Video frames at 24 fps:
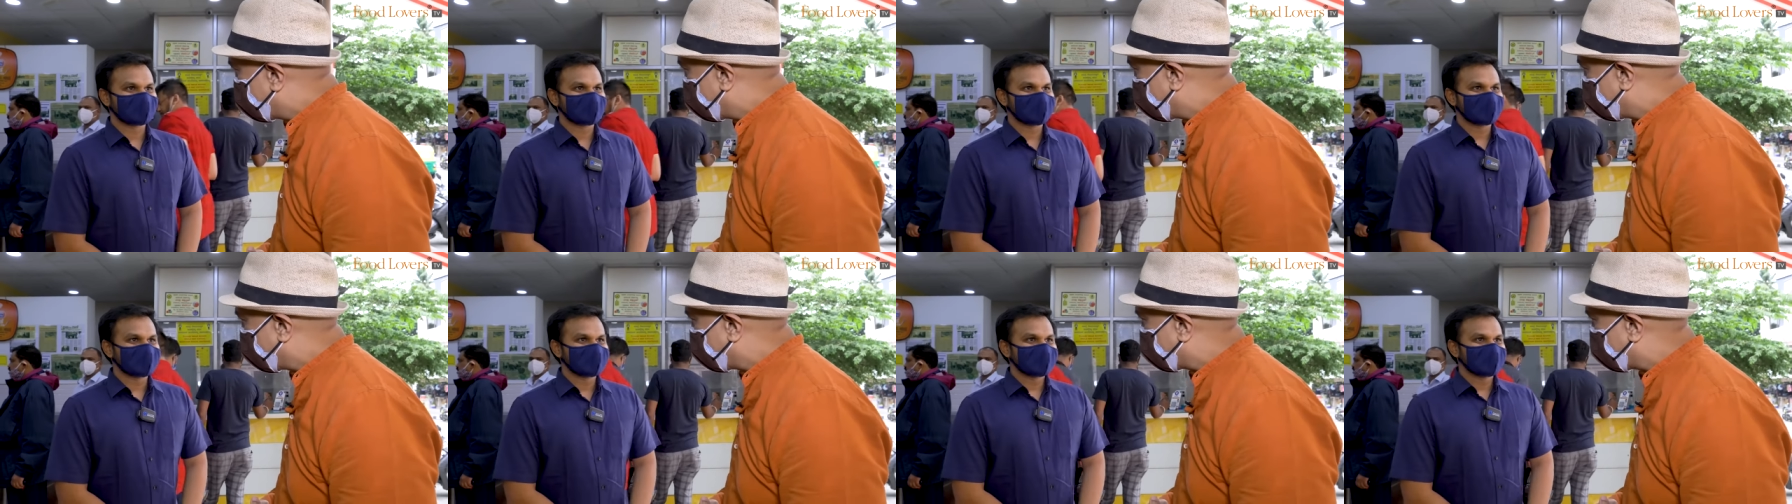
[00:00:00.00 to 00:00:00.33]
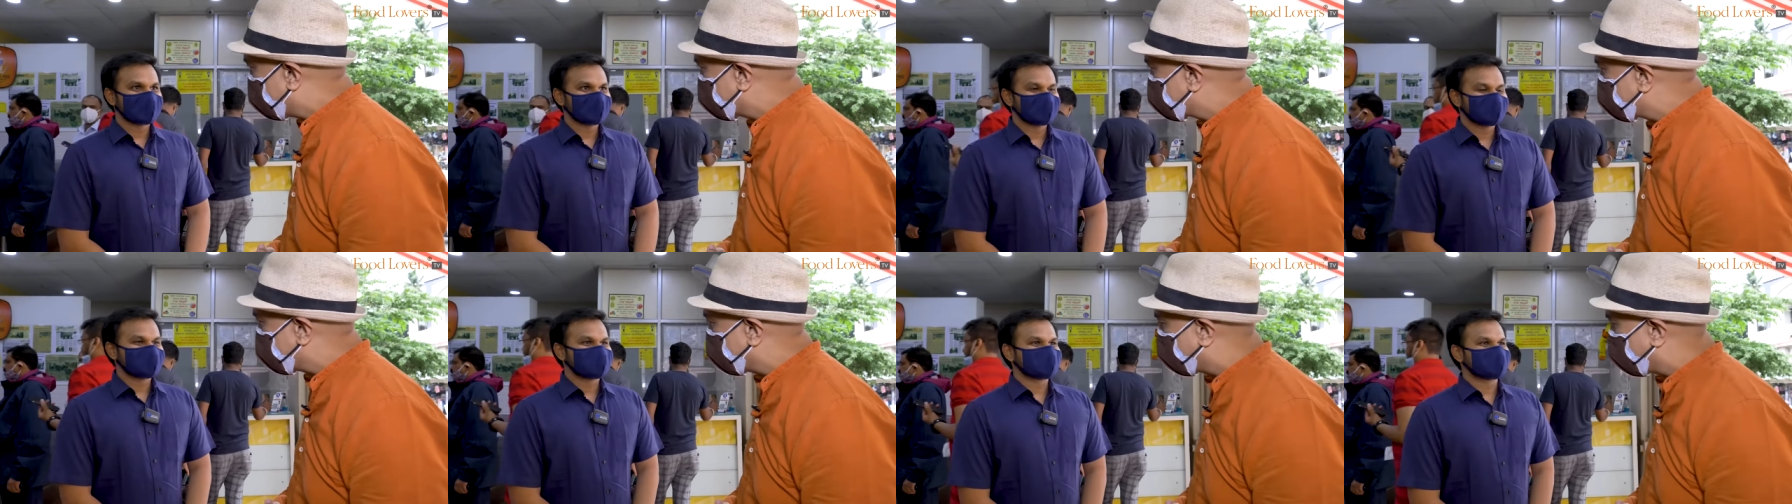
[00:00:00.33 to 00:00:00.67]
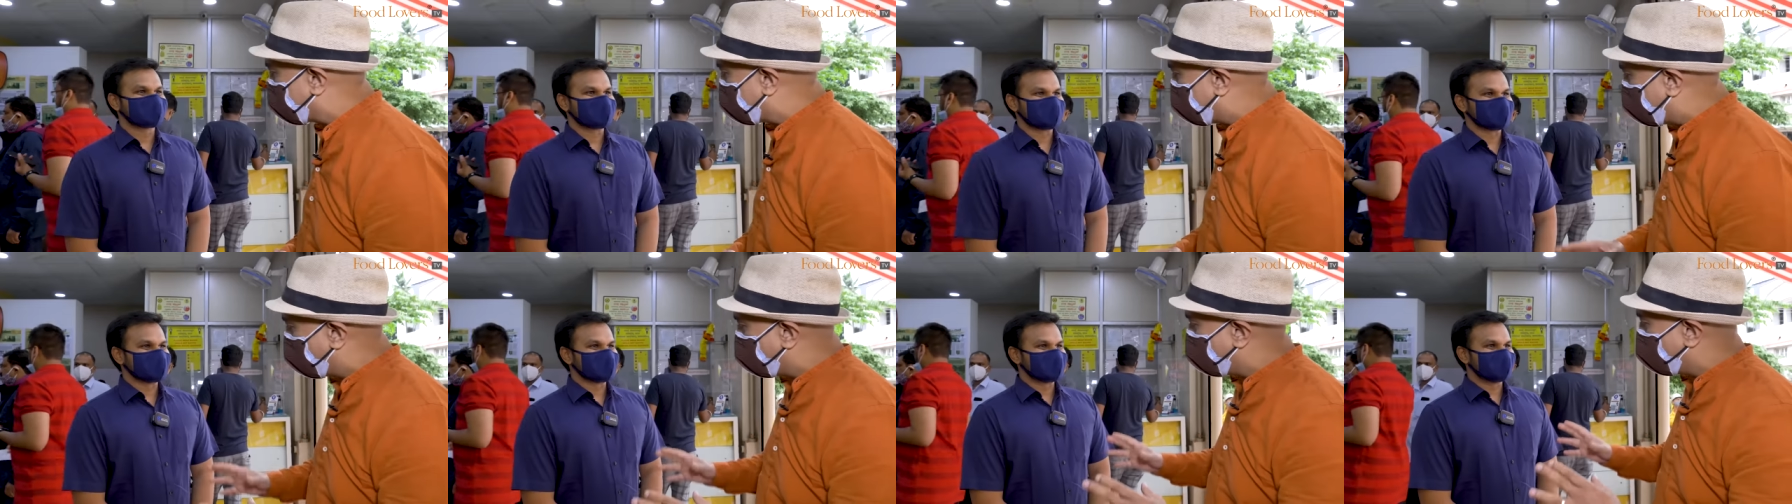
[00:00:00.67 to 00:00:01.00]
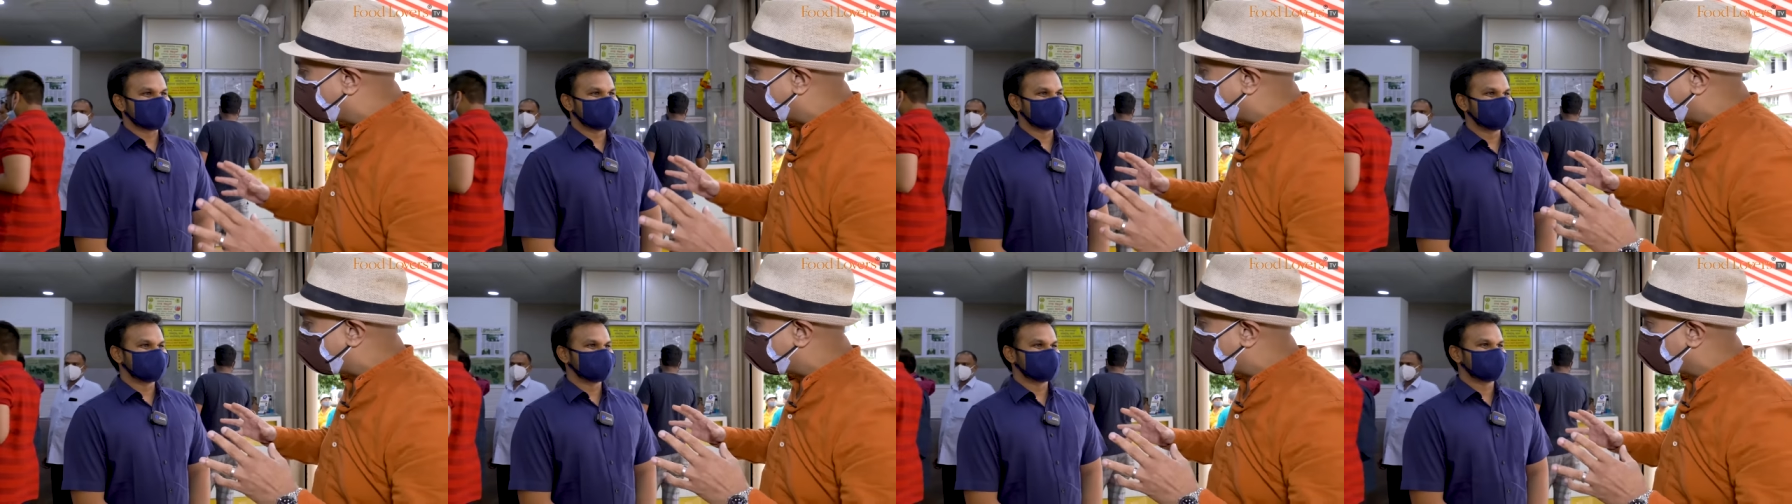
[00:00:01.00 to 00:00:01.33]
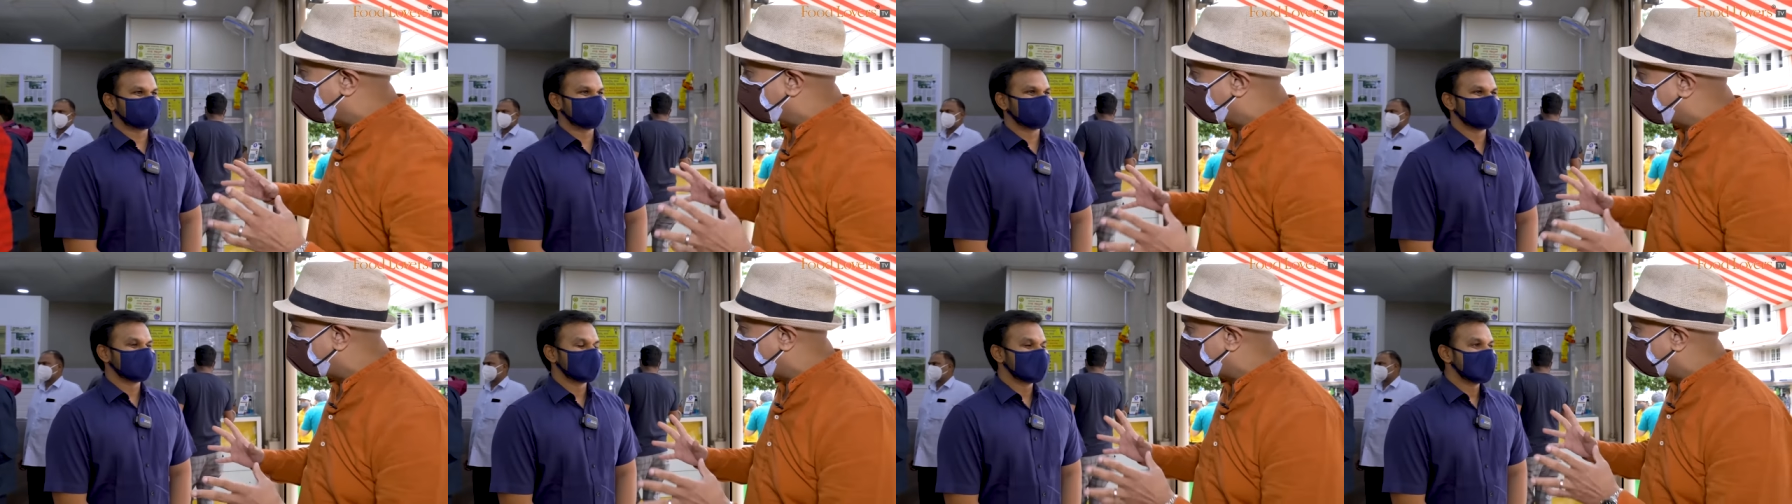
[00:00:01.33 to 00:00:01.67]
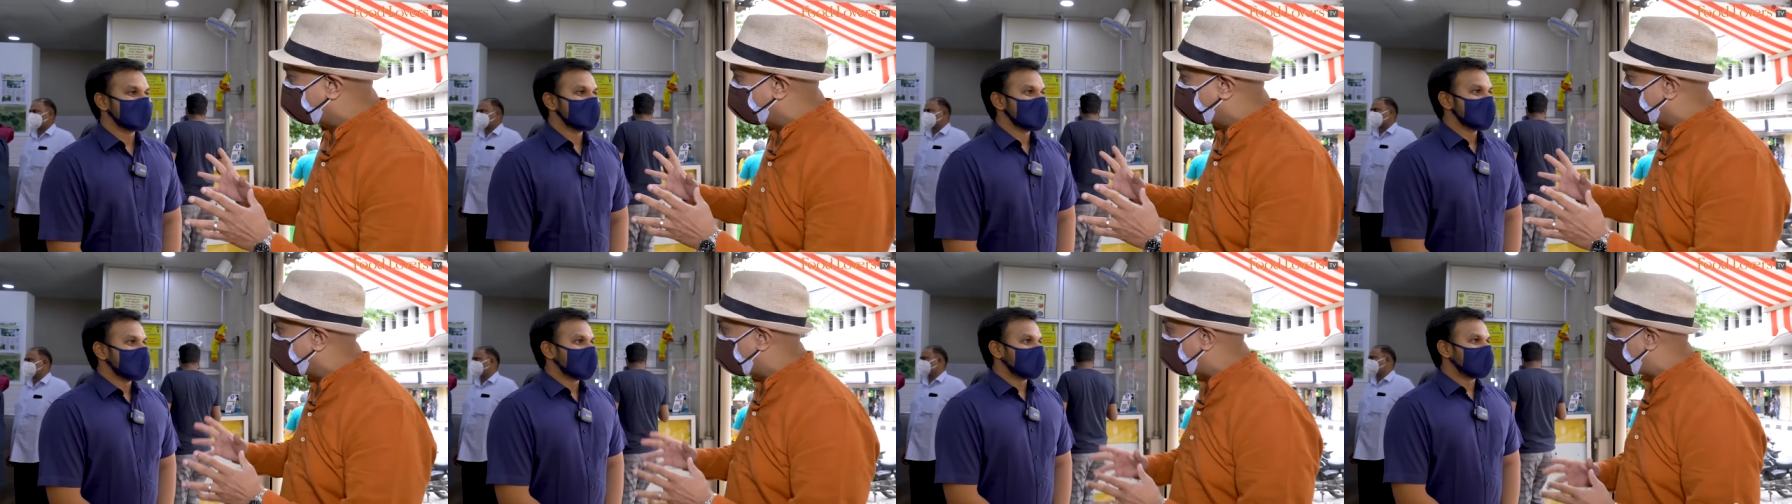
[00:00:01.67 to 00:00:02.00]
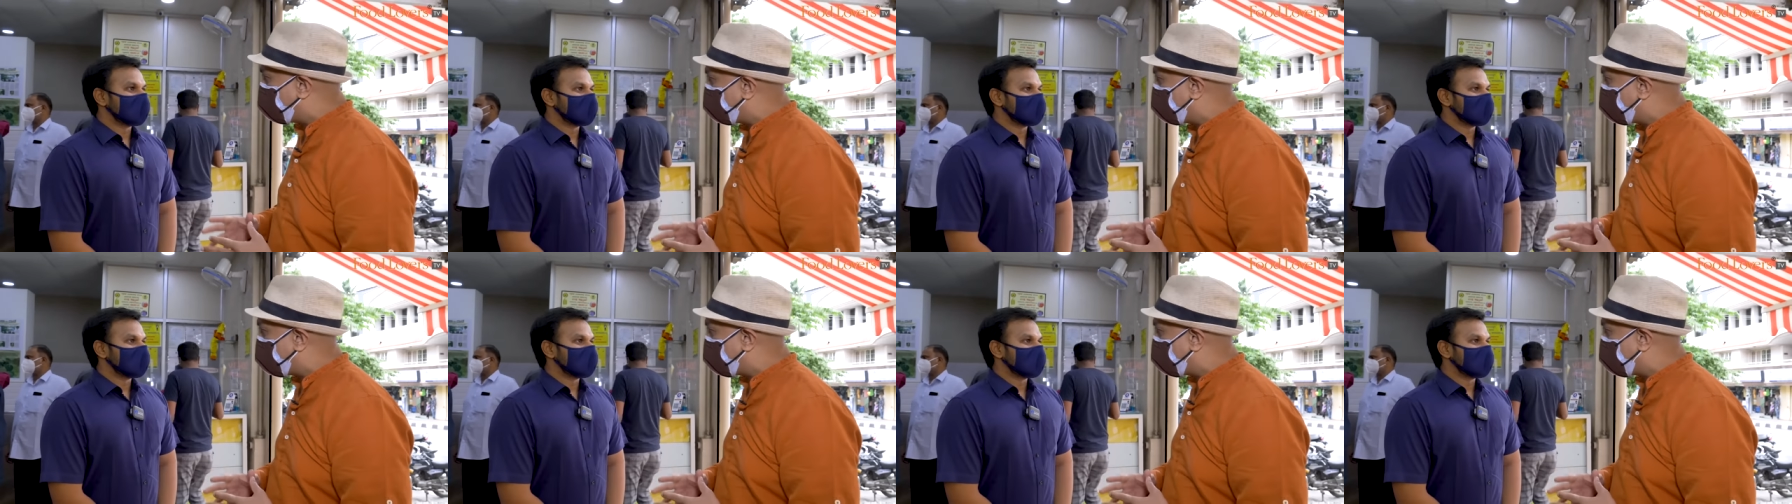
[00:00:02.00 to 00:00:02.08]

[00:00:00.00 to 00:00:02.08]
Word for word: Fantastic. And how long have you been